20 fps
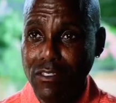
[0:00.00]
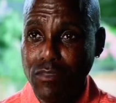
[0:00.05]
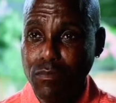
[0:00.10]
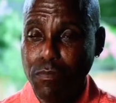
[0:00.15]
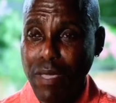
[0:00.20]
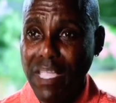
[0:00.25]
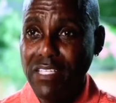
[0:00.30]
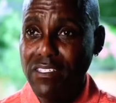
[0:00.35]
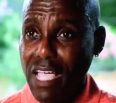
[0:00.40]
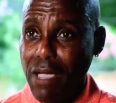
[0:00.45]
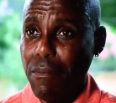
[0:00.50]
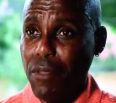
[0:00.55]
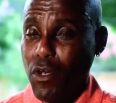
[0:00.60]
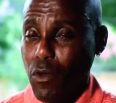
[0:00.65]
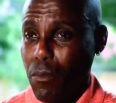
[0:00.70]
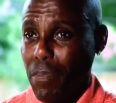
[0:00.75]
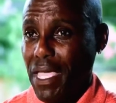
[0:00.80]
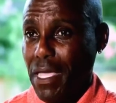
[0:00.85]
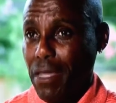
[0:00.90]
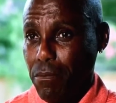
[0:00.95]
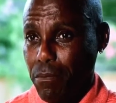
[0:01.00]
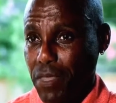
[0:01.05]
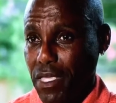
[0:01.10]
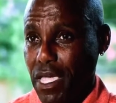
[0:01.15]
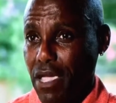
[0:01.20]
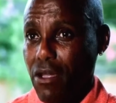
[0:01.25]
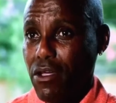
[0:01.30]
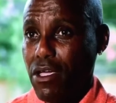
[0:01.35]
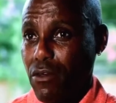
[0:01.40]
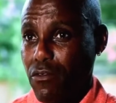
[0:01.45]
and, and basically, I've been her
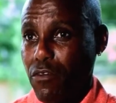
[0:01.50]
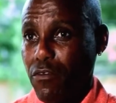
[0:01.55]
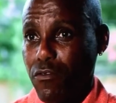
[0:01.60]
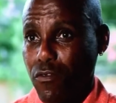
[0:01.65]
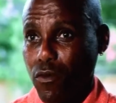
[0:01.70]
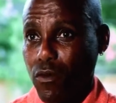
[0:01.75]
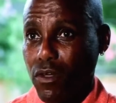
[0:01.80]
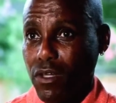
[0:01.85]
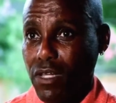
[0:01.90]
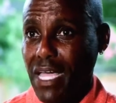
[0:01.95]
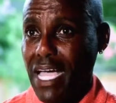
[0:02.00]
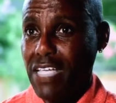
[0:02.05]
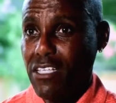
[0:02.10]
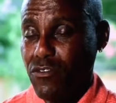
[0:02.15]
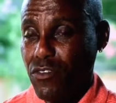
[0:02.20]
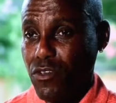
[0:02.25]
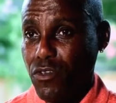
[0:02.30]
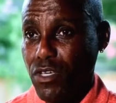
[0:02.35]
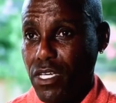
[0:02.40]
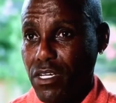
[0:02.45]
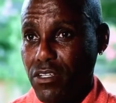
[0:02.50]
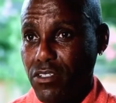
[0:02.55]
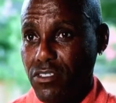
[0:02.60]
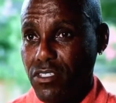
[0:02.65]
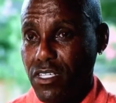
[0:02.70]
main caregiver for the last